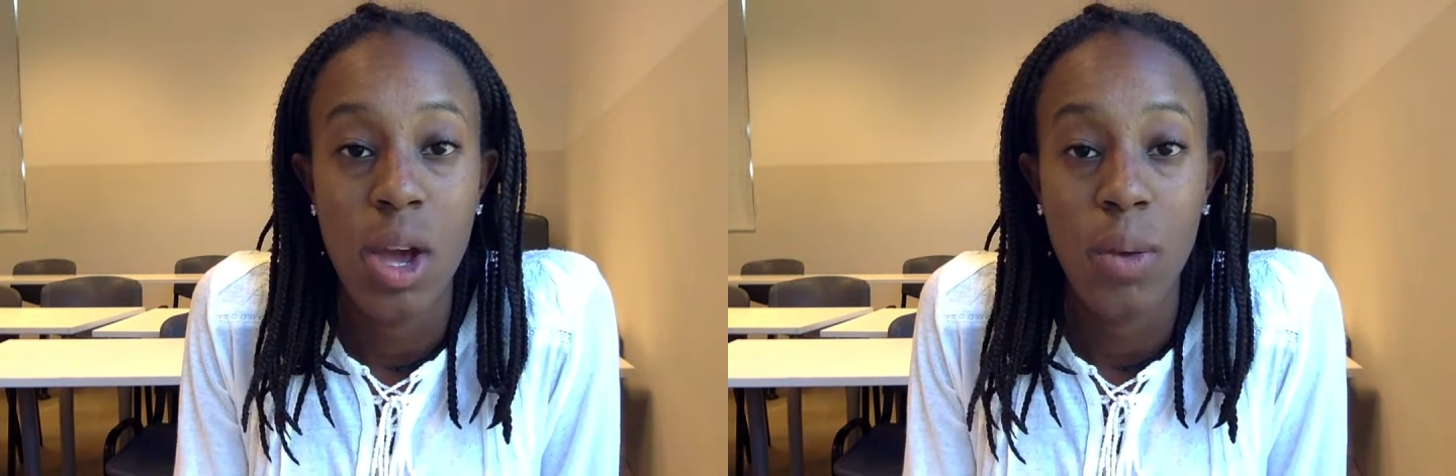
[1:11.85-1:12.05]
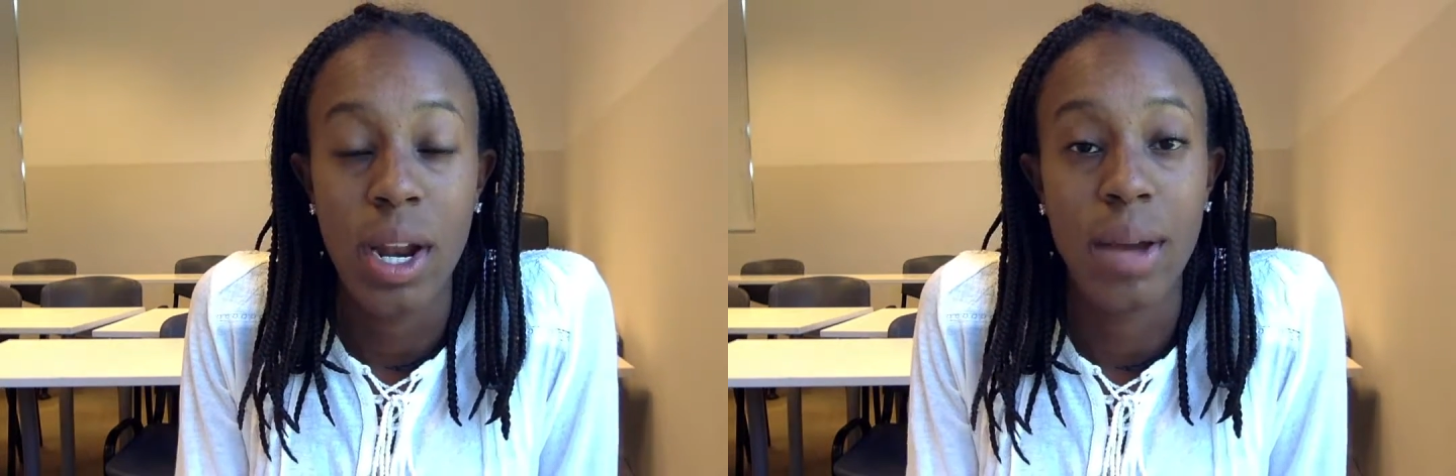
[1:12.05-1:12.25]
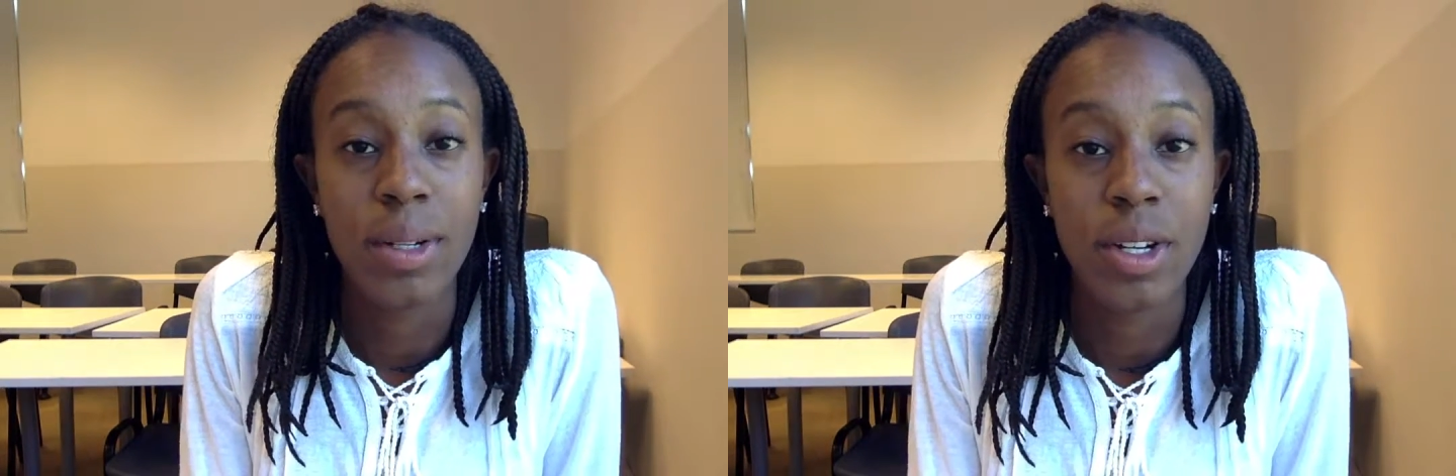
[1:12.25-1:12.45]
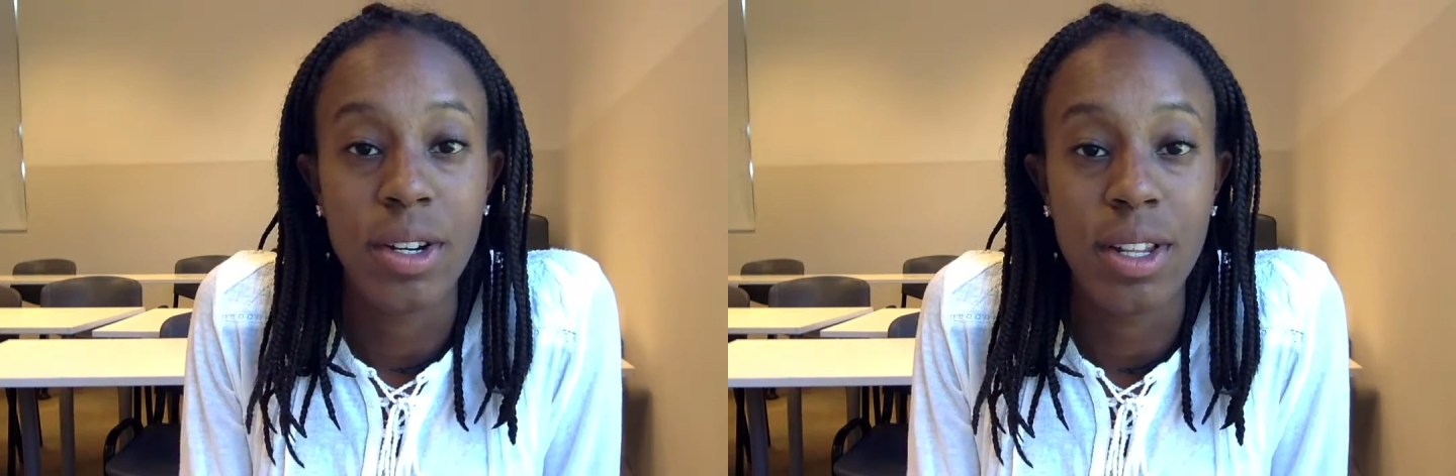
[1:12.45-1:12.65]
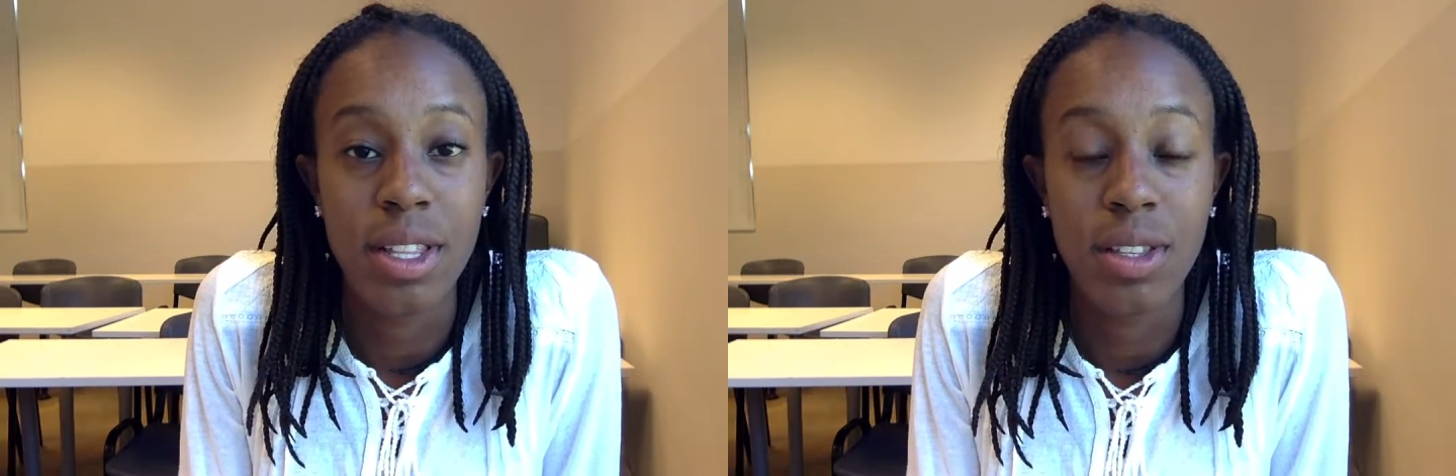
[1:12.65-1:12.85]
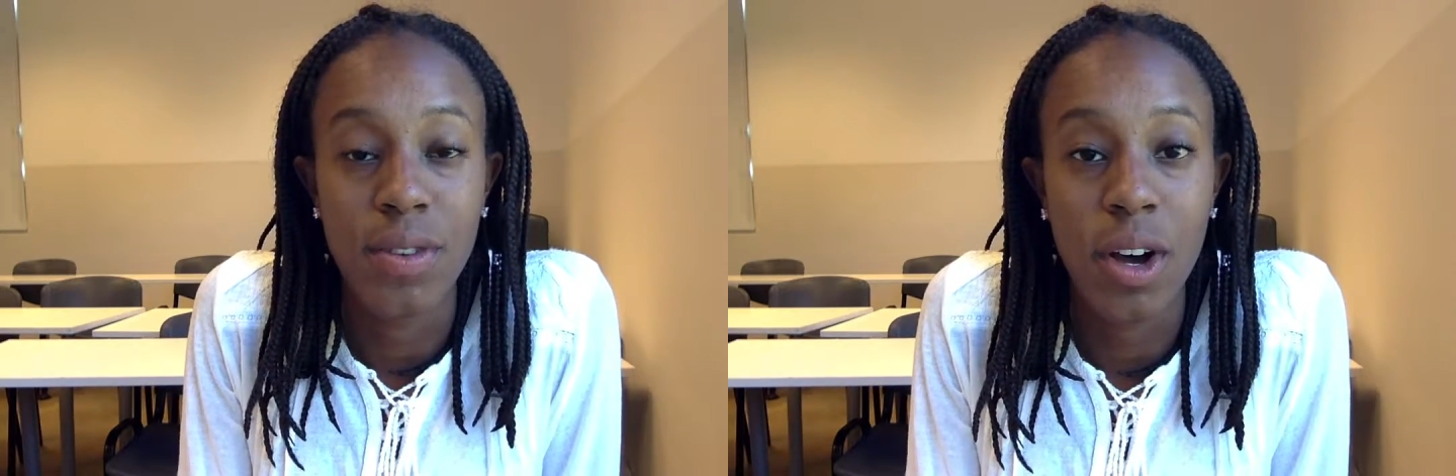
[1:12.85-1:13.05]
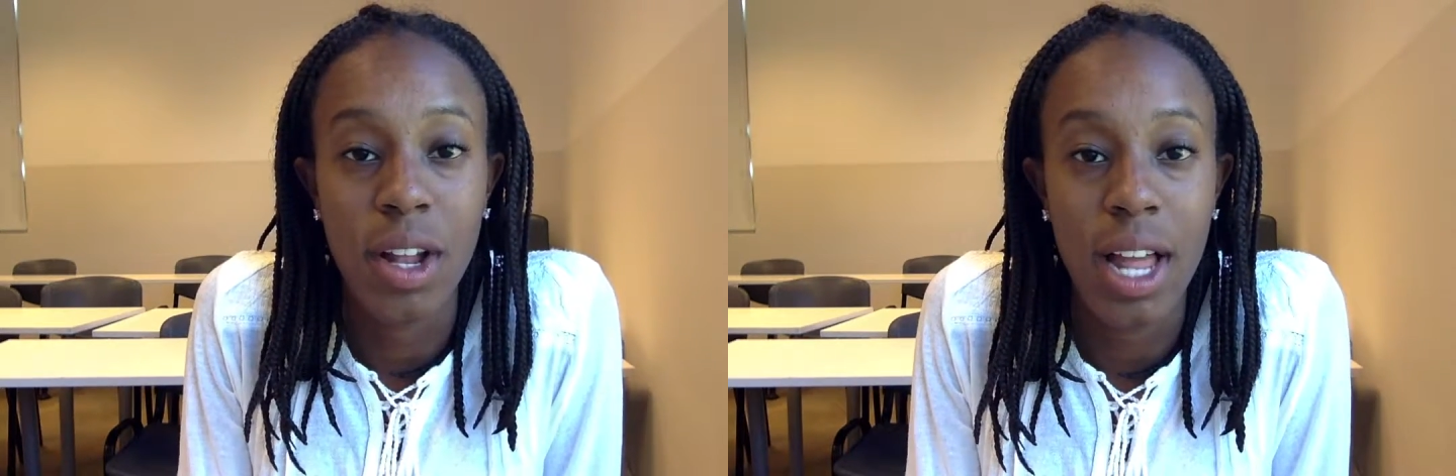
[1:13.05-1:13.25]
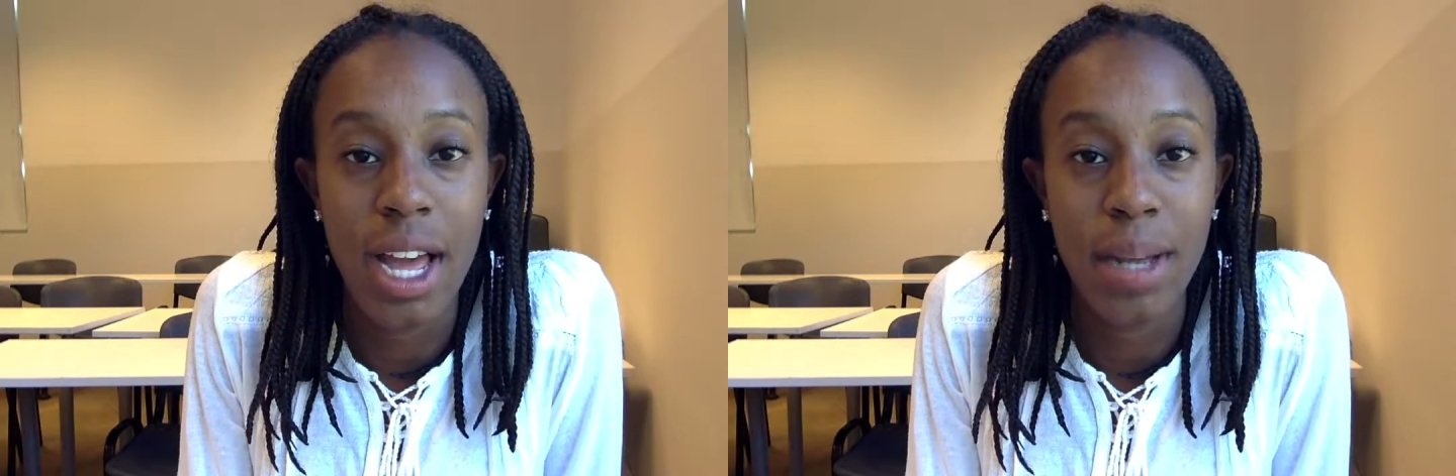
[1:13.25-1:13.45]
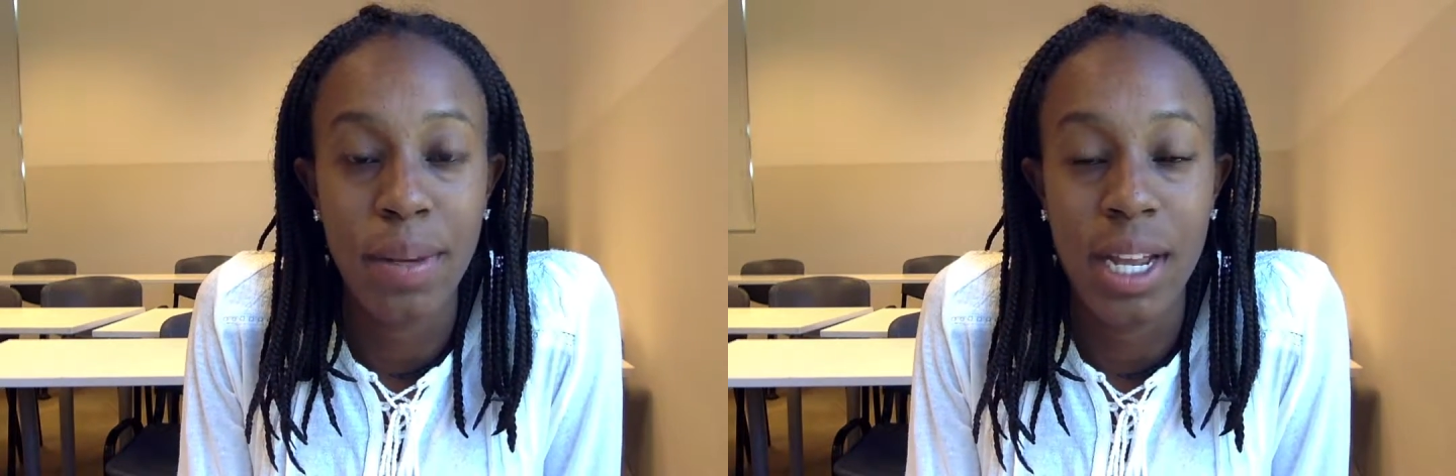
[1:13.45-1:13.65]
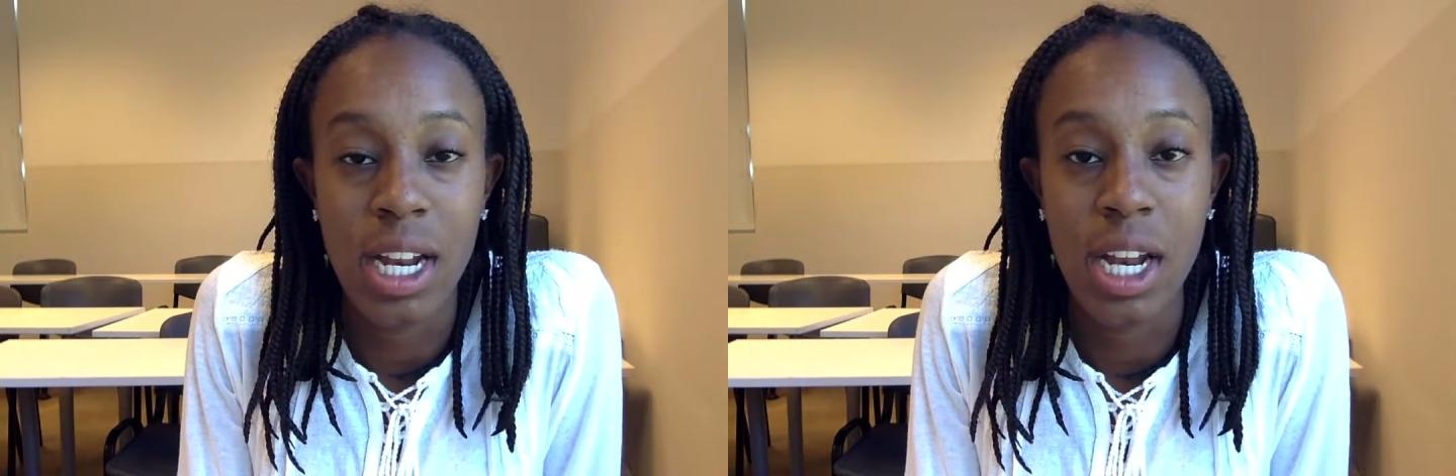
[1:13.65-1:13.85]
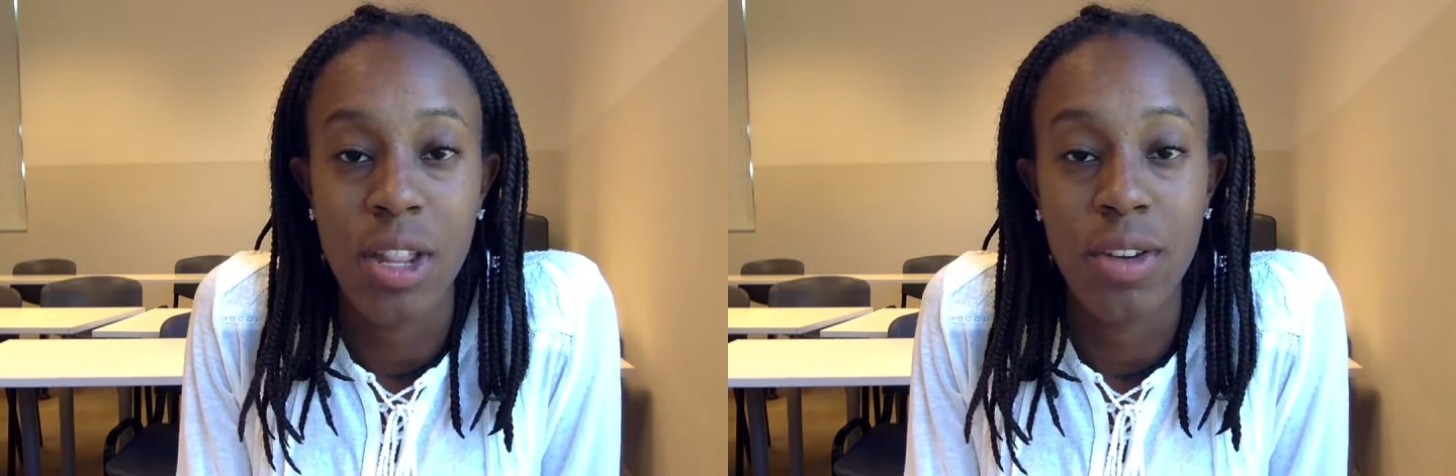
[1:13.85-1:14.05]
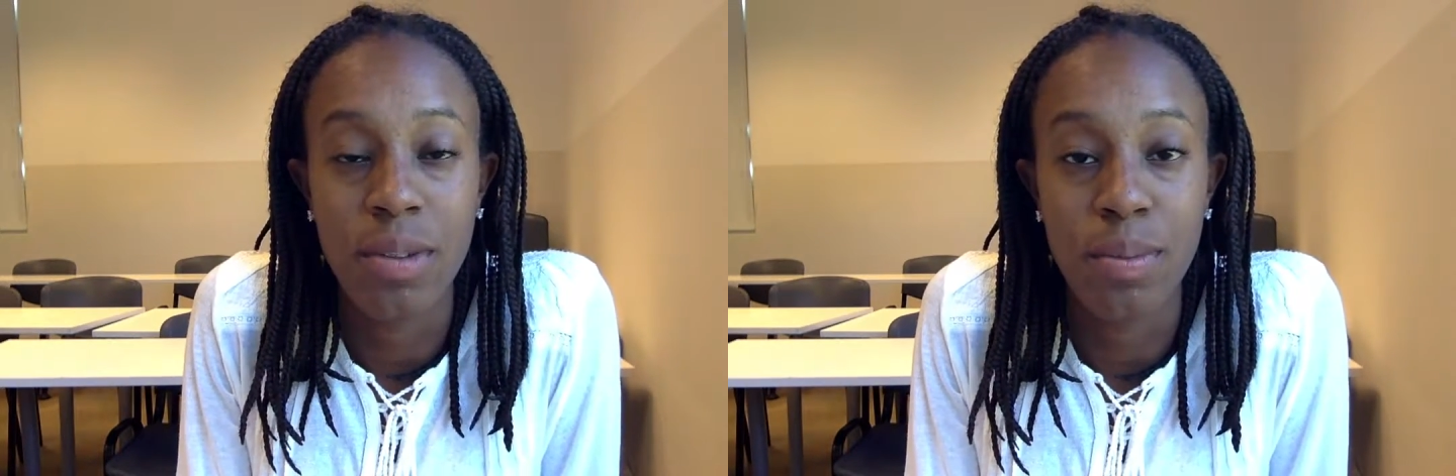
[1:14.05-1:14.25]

When I returned this fall, I began another